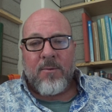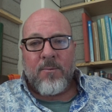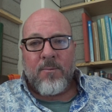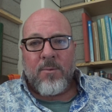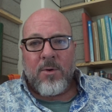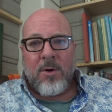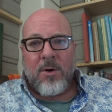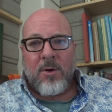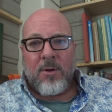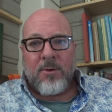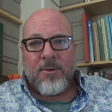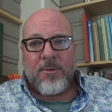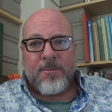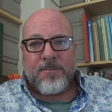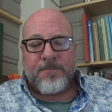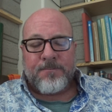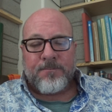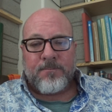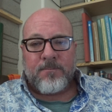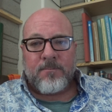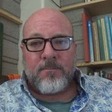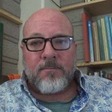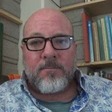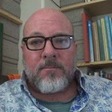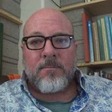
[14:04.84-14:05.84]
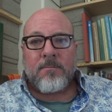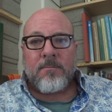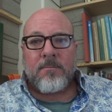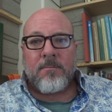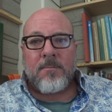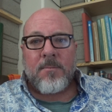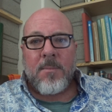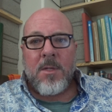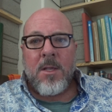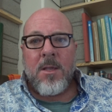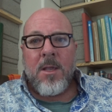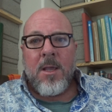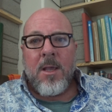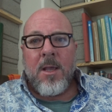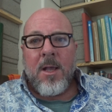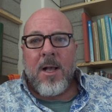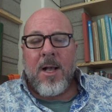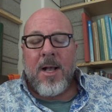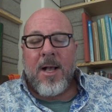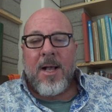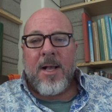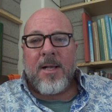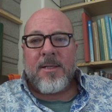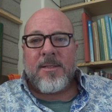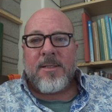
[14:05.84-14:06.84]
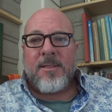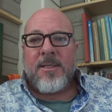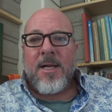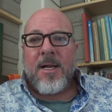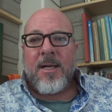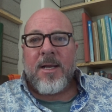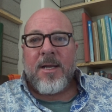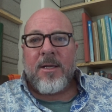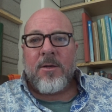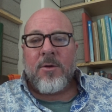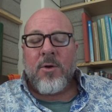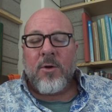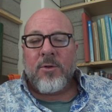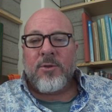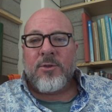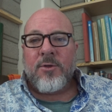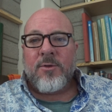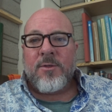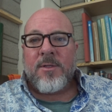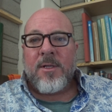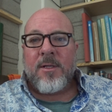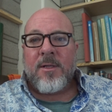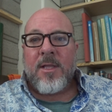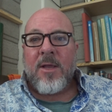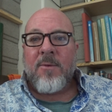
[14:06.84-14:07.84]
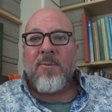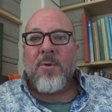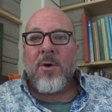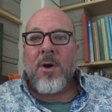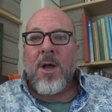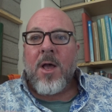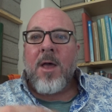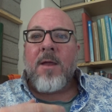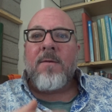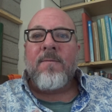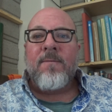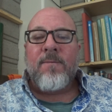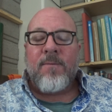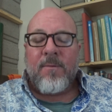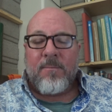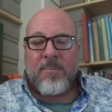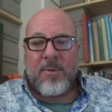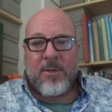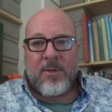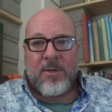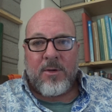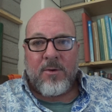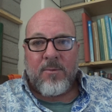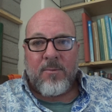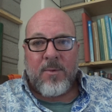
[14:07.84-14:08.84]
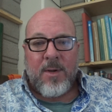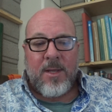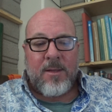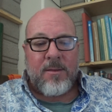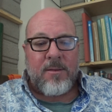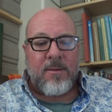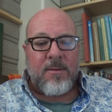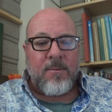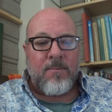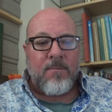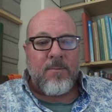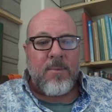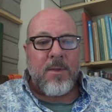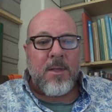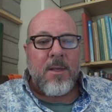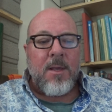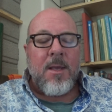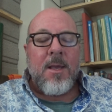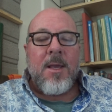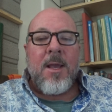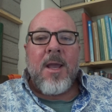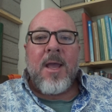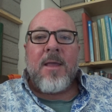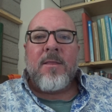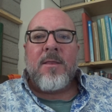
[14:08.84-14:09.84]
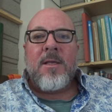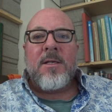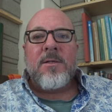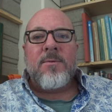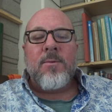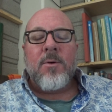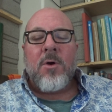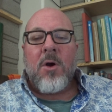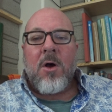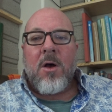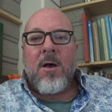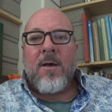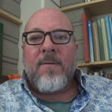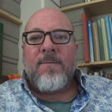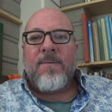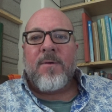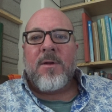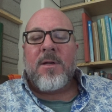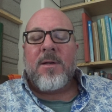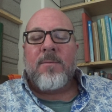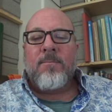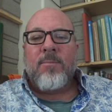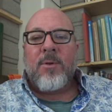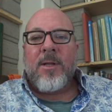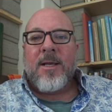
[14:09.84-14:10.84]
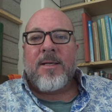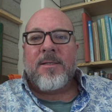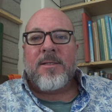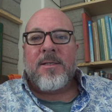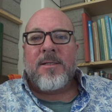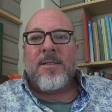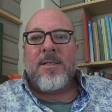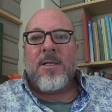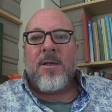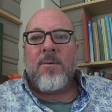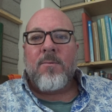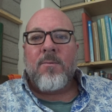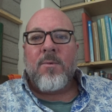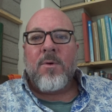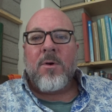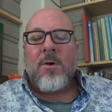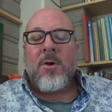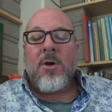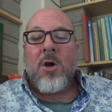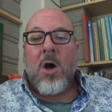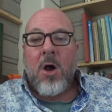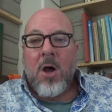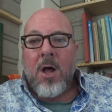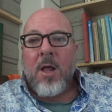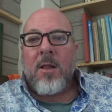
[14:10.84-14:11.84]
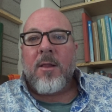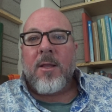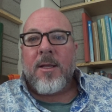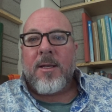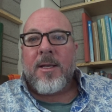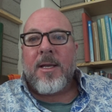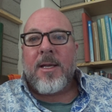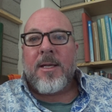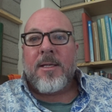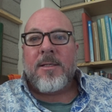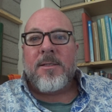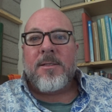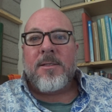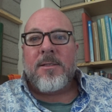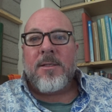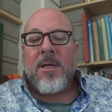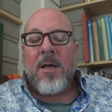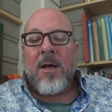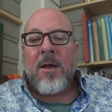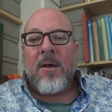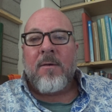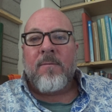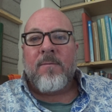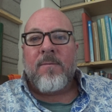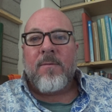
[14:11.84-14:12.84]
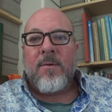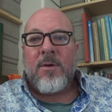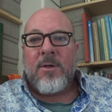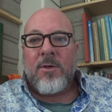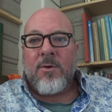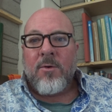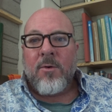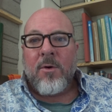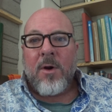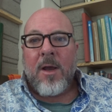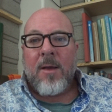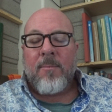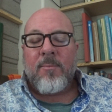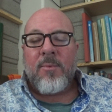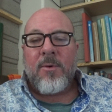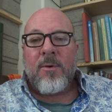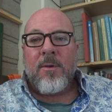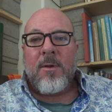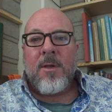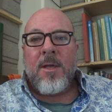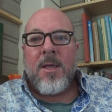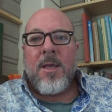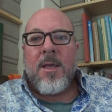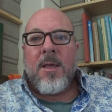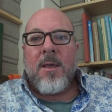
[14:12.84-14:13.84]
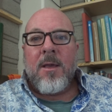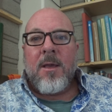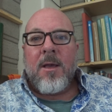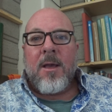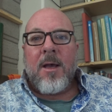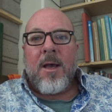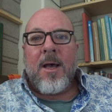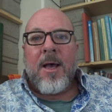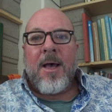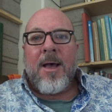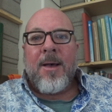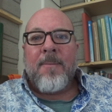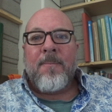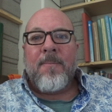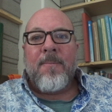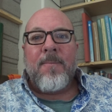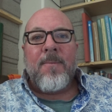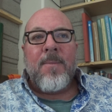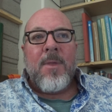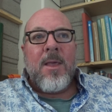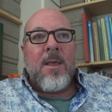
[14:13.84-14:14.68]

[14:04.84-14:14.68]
the world, uh, studying cultures that they were unfamiliar with. And these were often in places that were colonies of Europe. Um,